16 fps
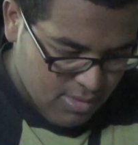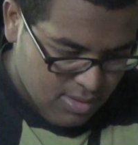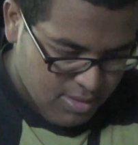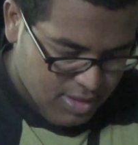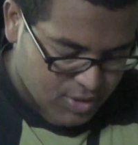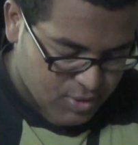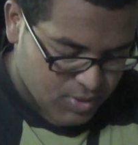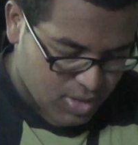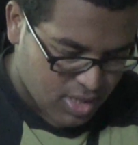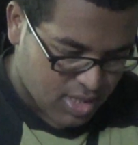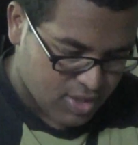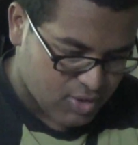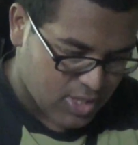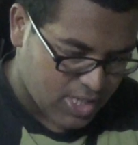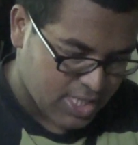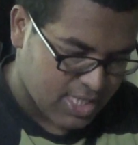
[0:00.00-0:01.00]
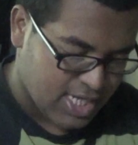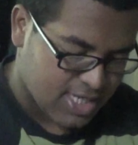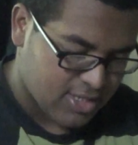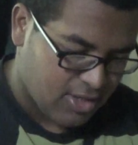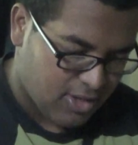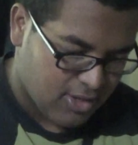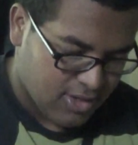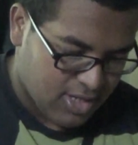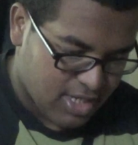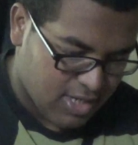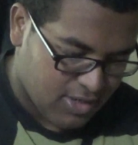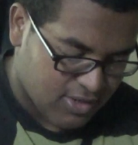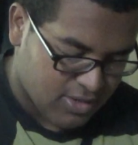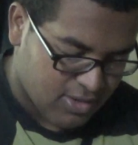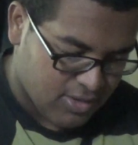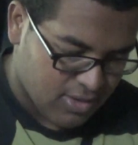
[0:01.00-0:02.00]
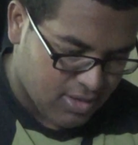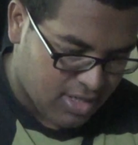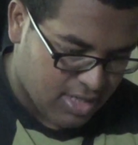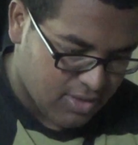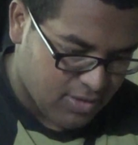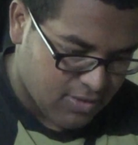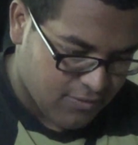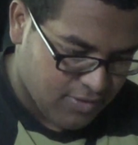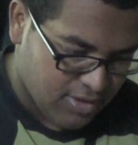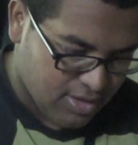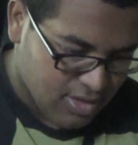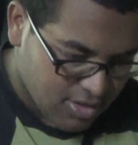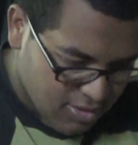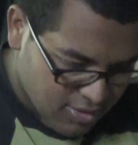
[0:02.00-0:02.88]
And Dragon has longer hair than Luffy.